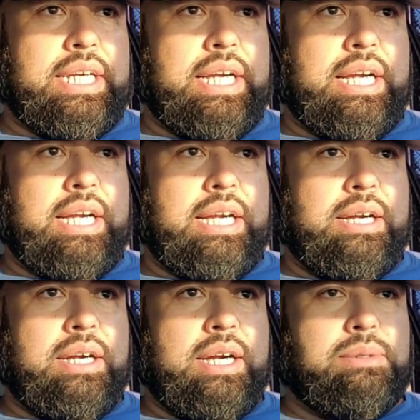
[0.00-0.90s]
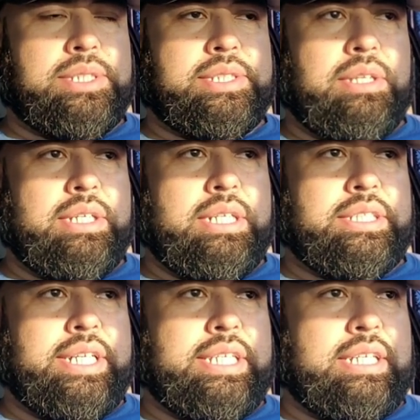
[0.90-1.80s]
Uh, I was the only,
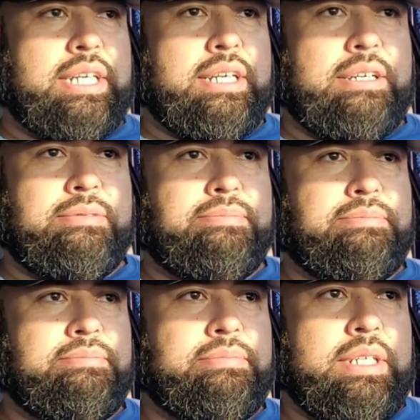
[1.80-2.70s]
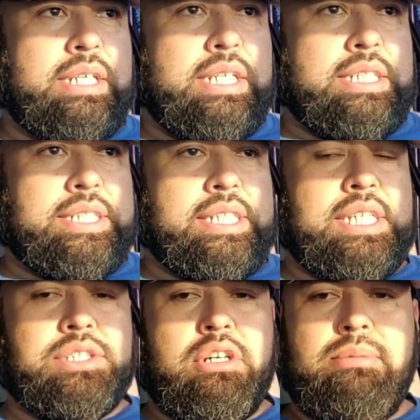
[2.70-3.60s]
then, uh,
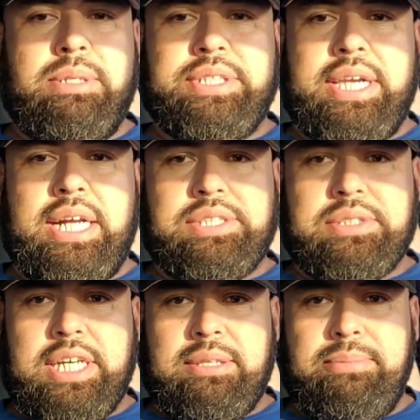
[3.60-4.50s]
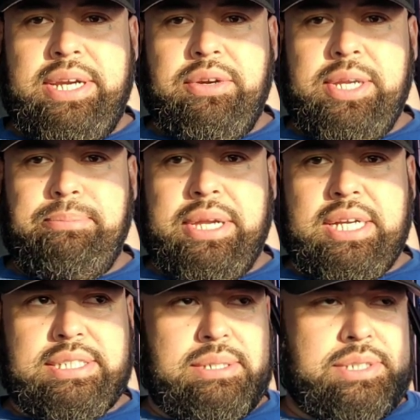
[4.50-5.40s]
they told me that I had to get married
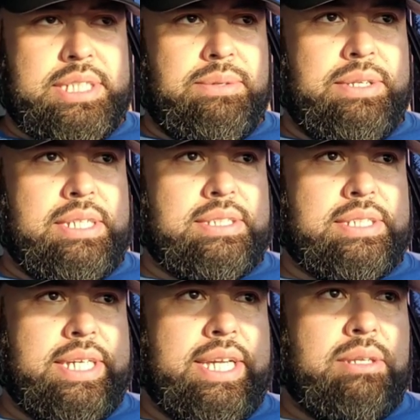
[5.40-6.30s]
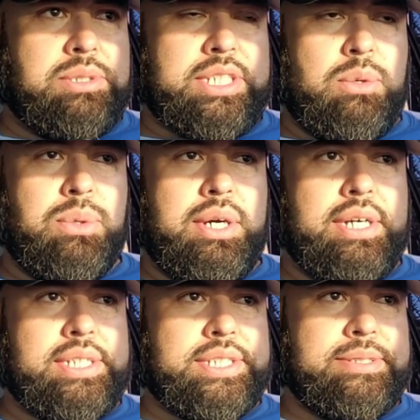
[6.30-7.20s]
because I was living in sin, which I
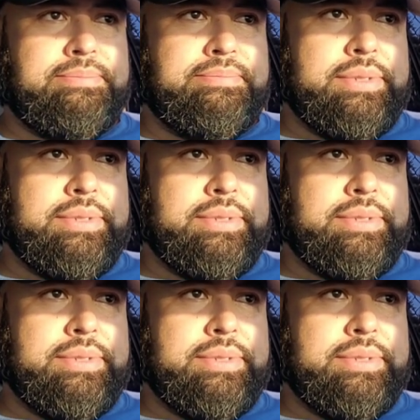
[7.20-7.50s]
was